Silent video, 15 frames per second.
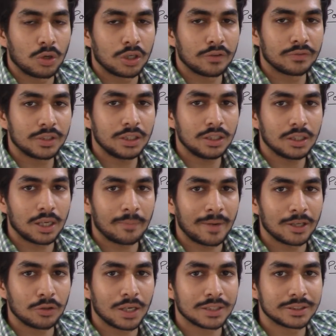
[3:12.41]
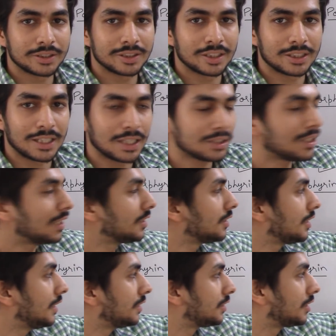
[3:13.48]
One of the amino acid attached, that is
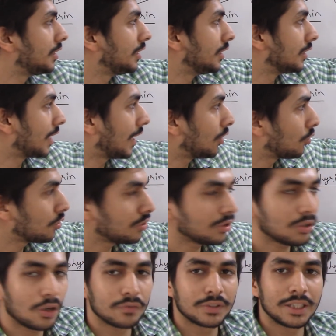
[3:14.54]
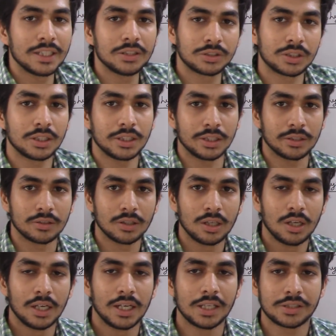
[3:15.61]
a histidine. Nitrogen of the histidine.
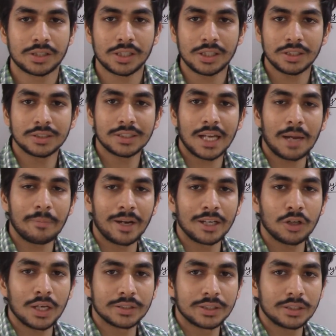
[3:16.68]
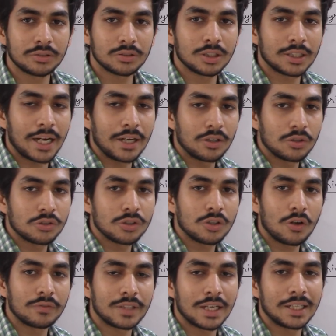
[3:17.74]
Histidine is an amino acid, so the nitrogen
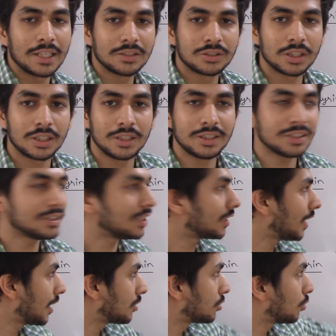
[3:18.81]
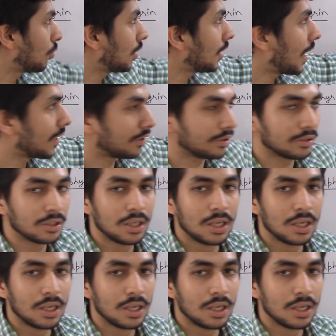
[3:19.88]
of that histidine is attached to our iron.